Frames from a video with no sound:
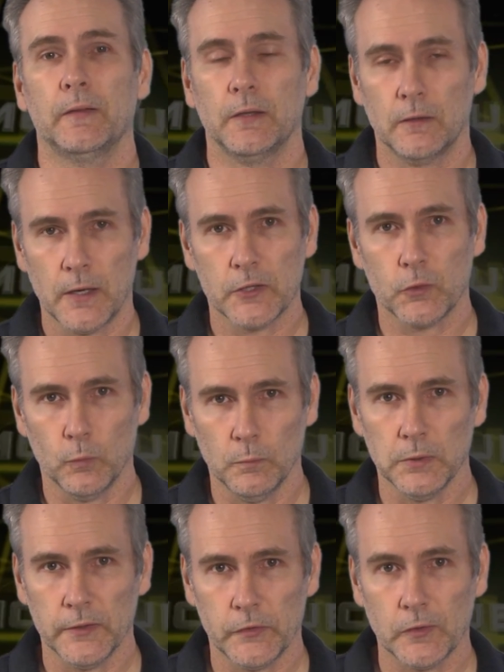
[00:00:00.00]
and the International
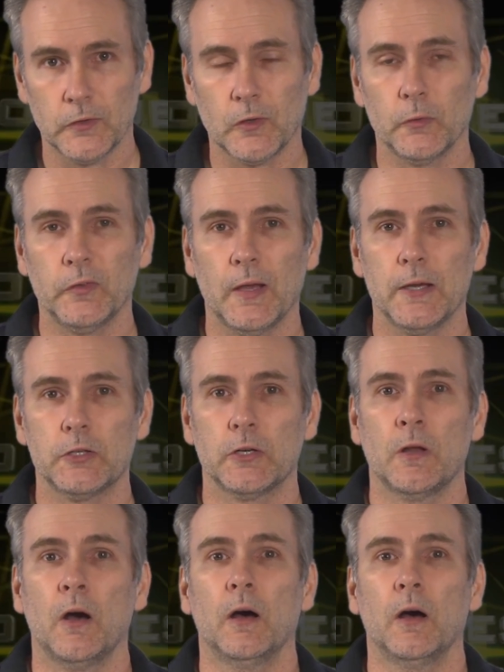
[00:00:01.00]
Wound Ballistics Association